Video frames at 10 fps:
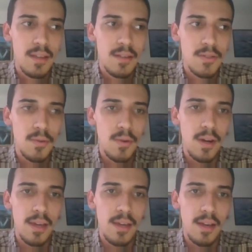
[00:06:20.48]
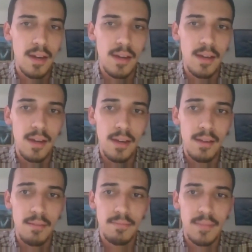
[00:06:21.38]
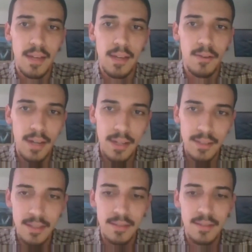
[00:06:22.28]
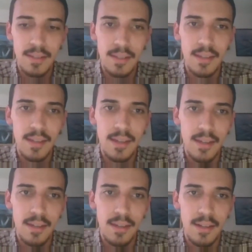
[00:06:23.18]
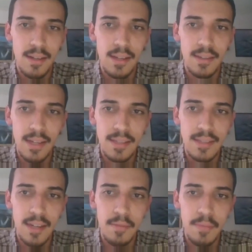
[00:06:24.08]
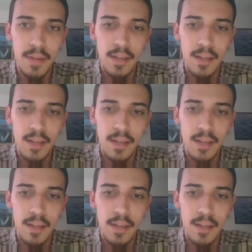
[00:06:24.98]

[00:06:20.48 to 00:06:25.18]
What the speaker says: so I connected at that time,